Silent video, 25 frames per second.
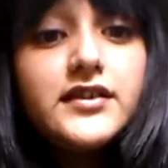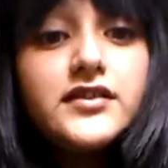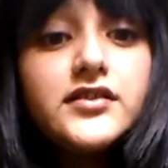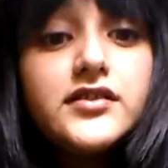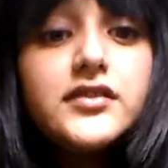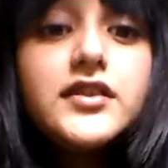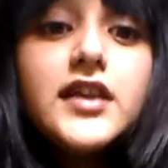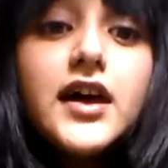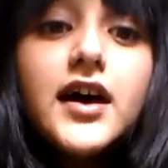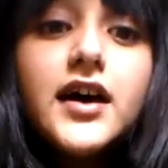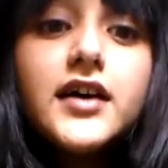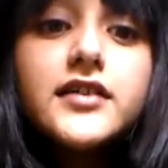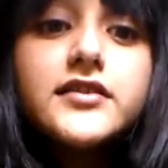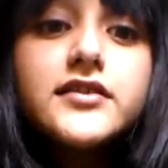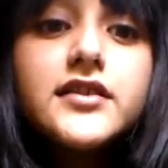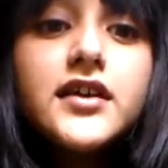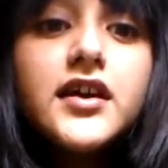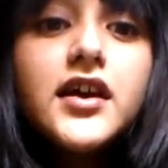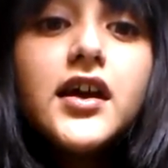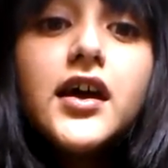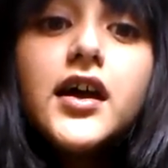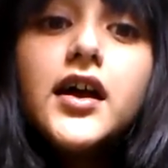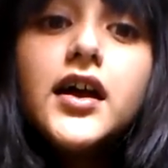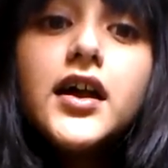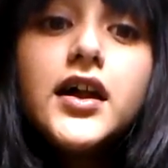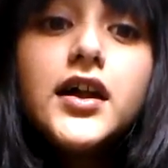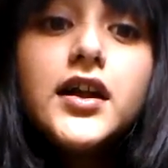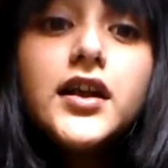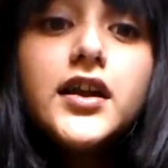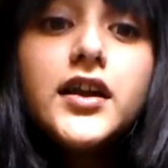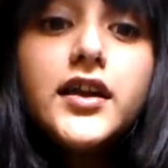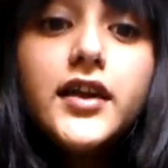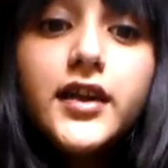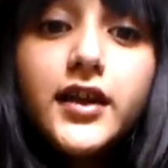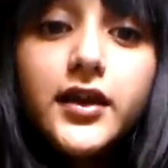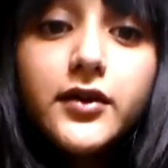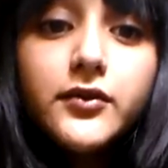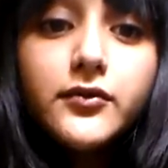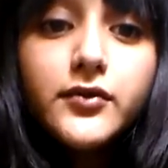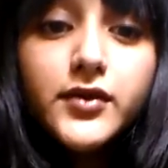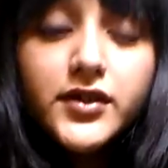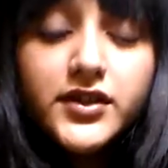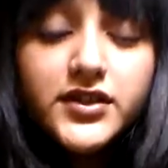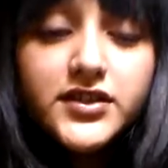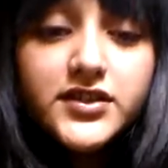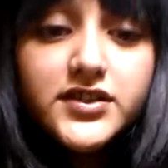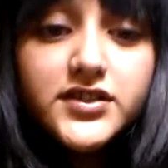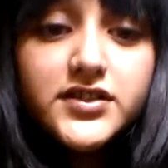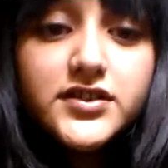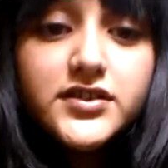is that
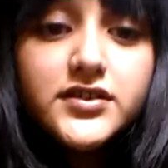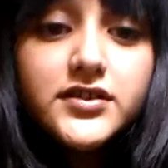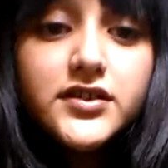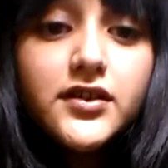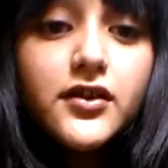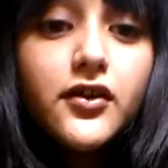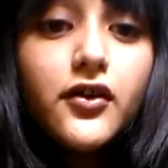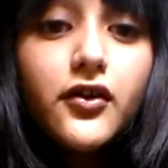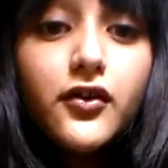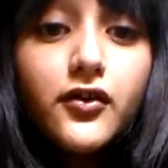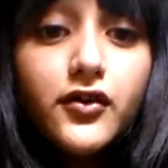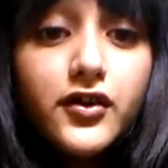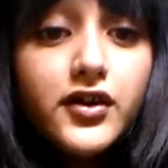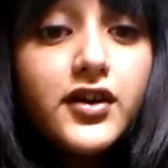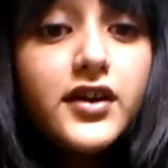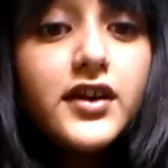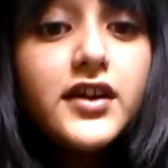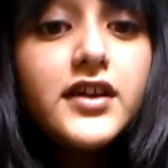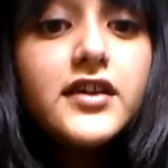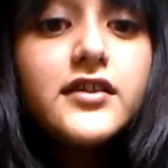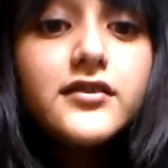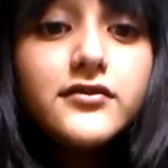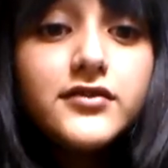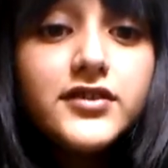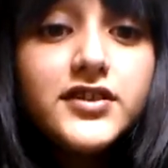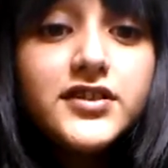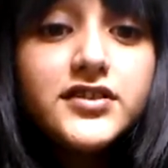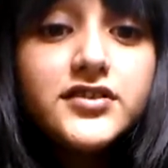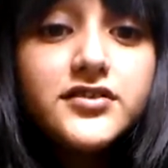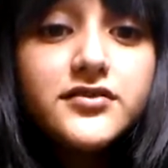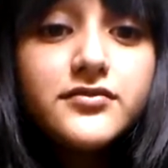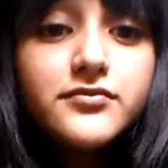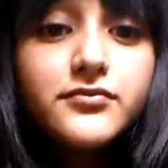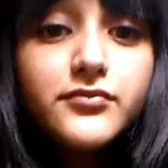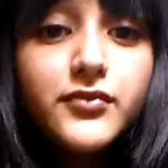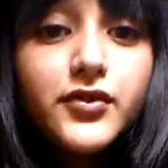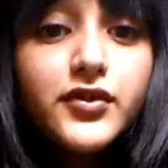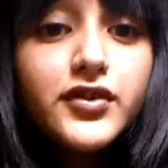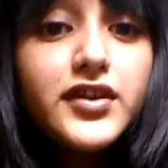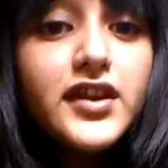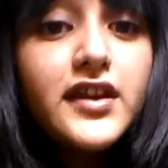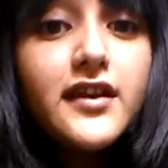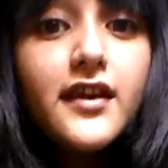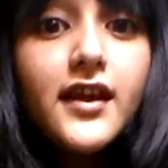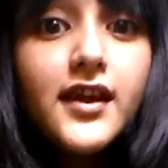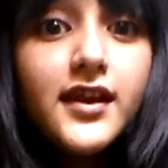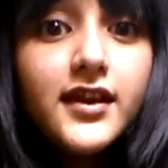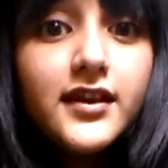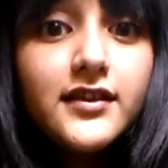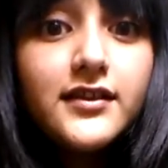language, or English more
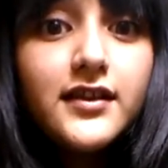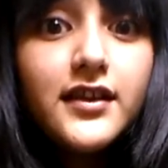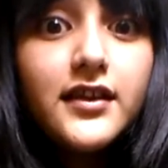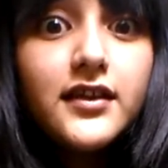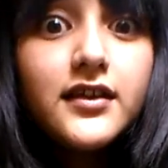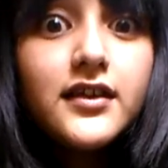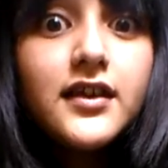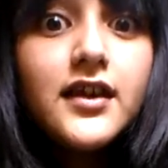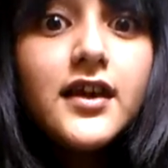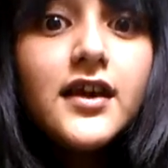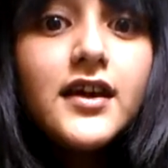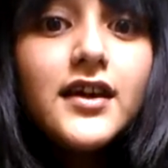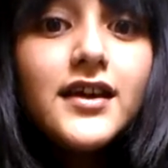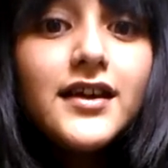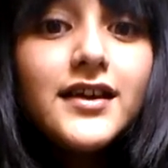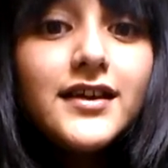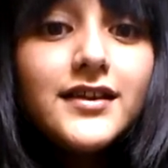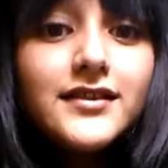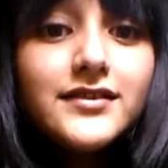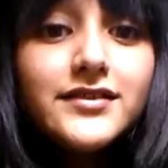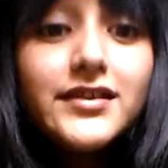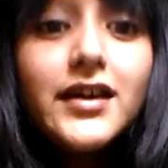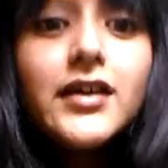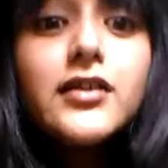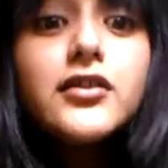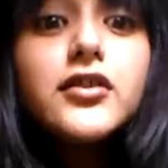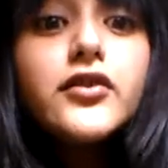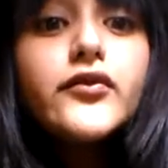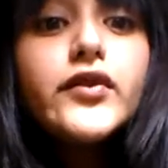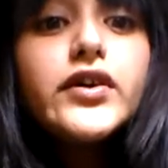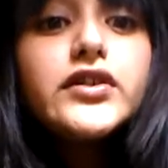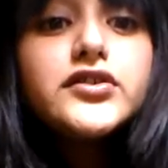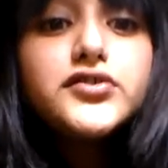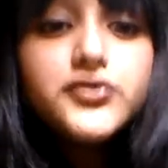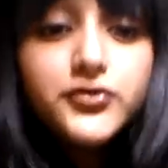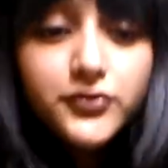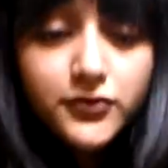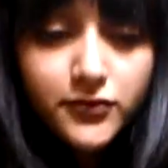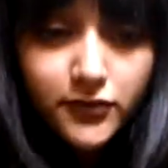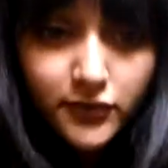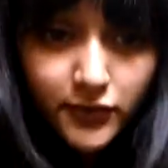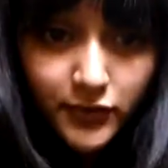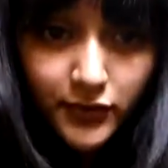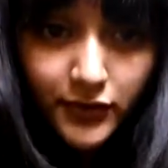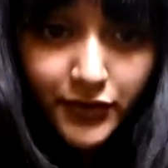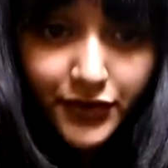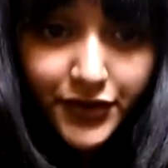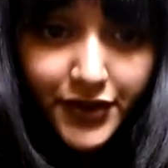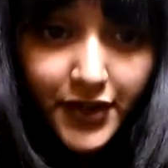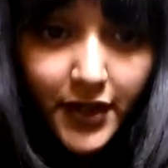than anything, is a global
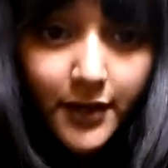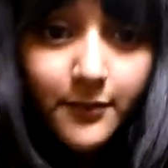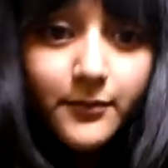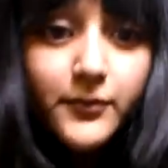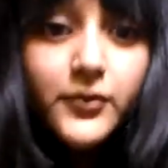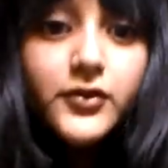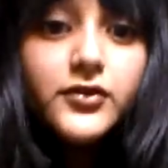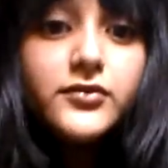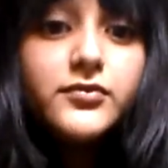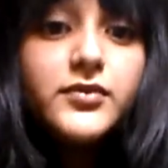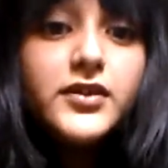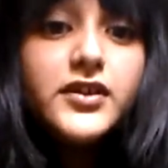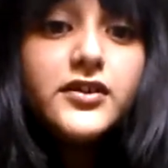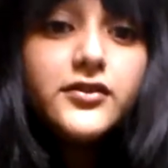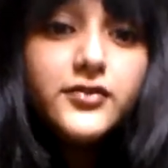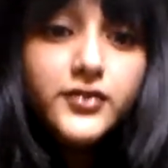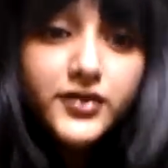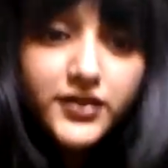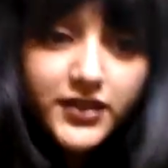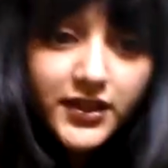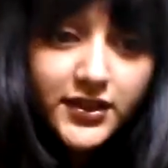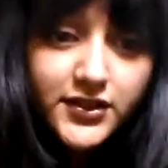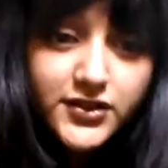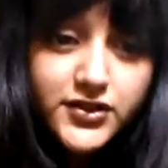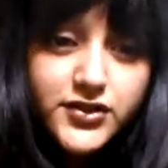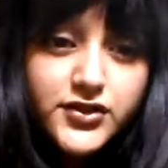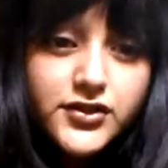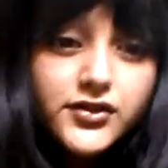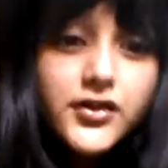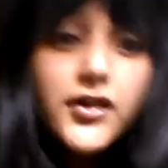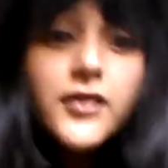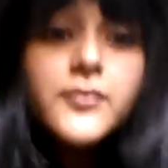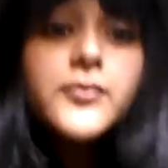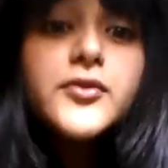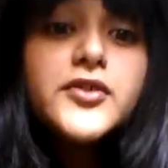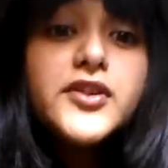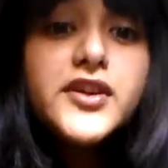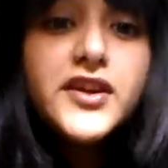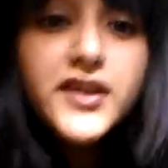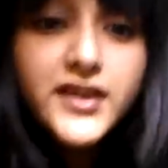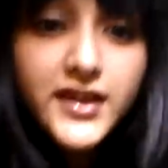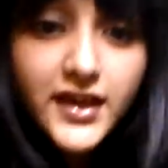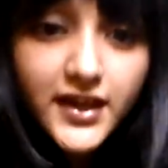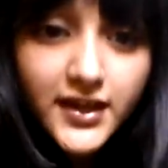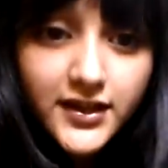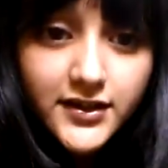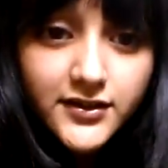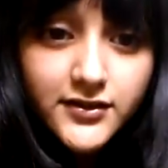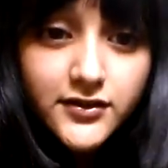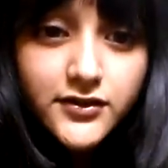tool and must be used to
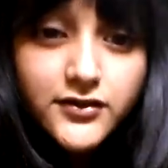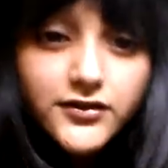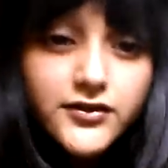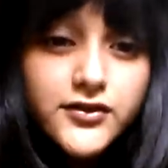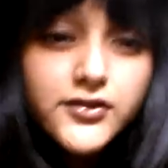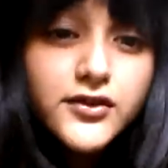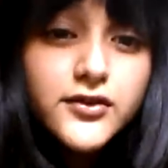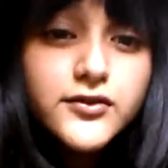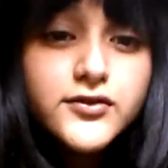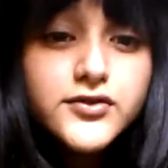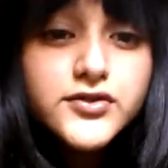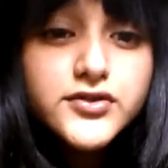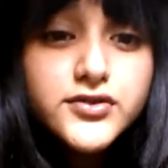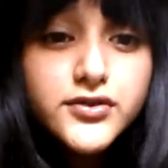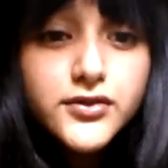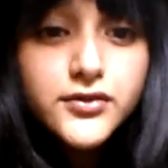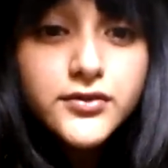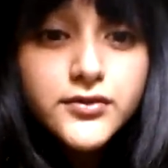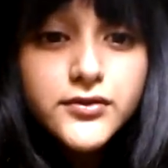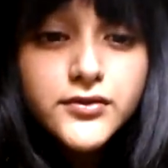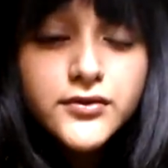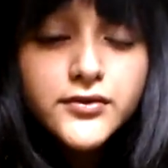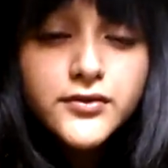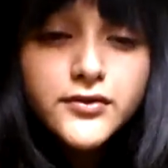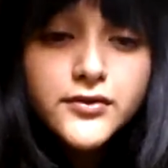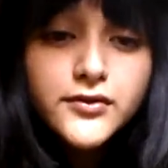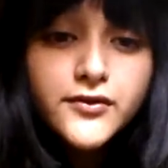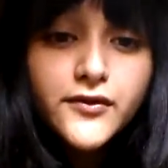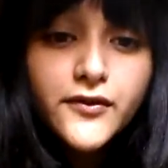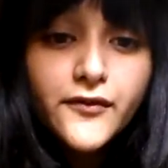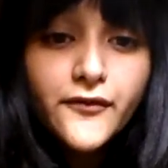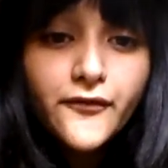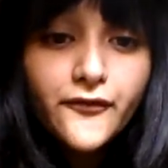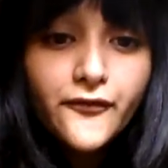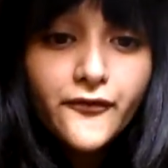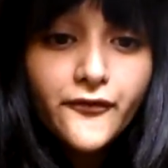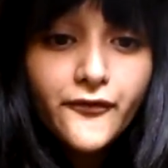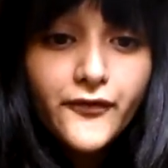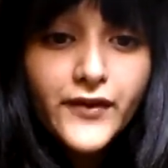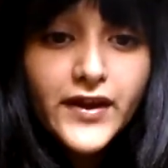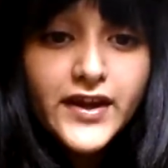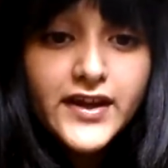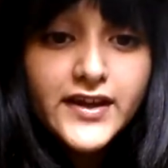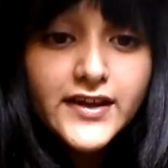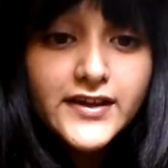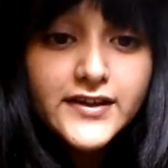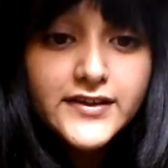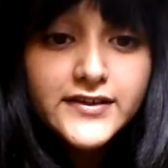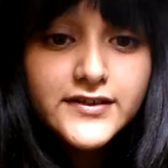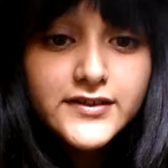communicate, not to
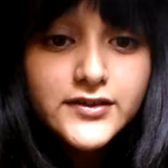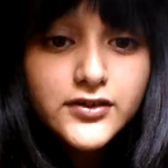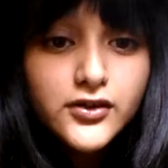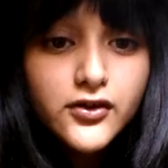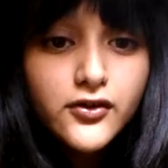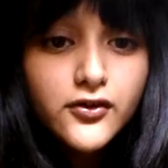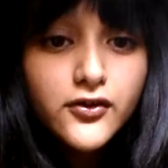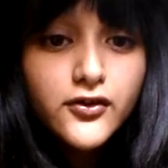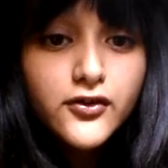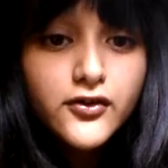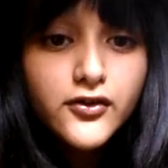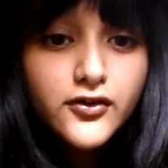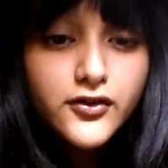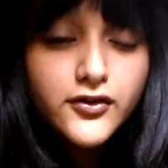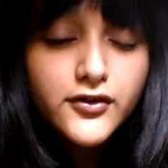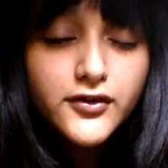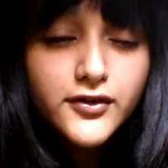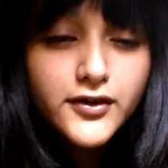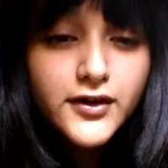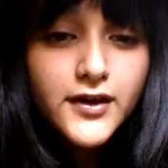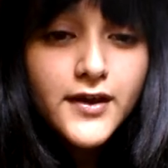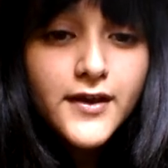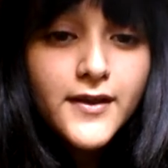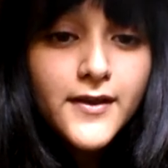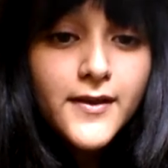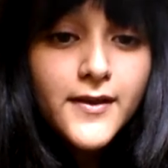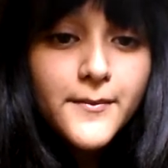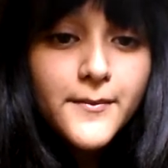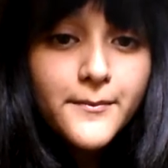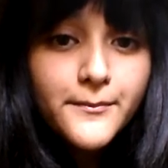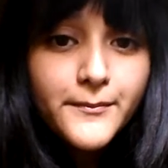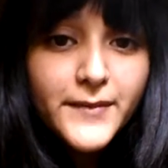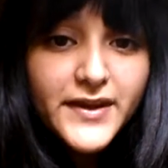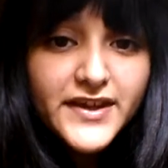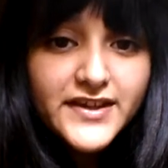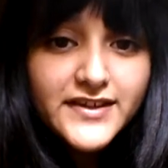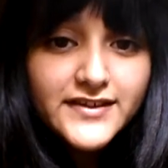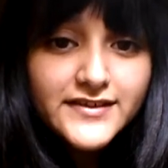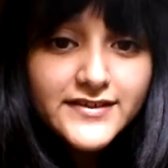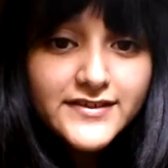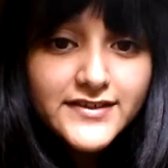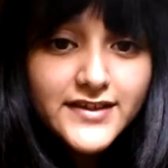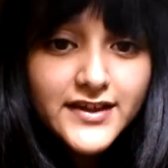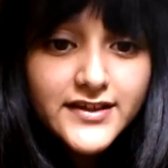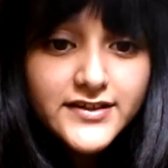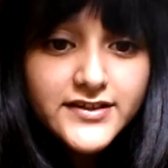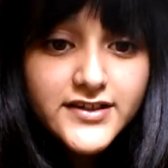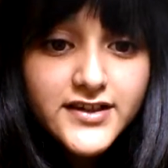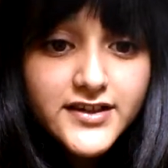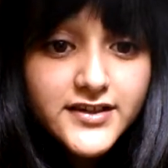face or make
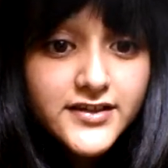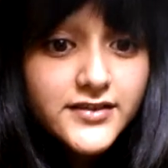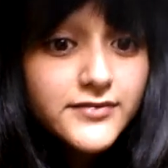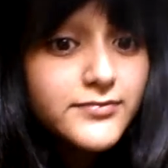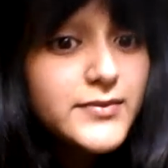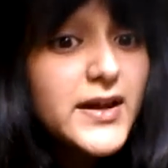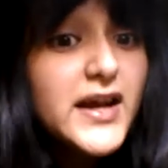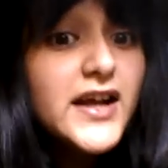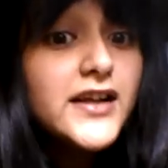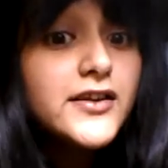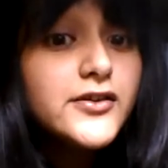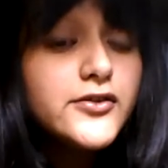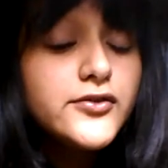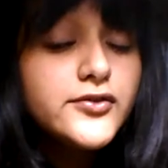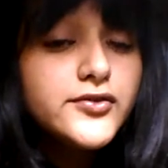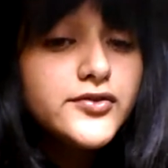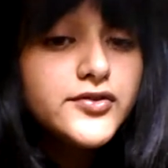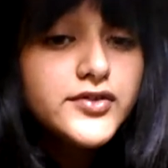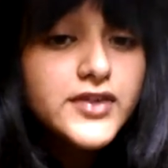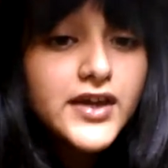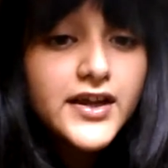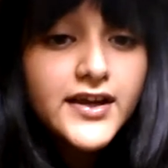standards values.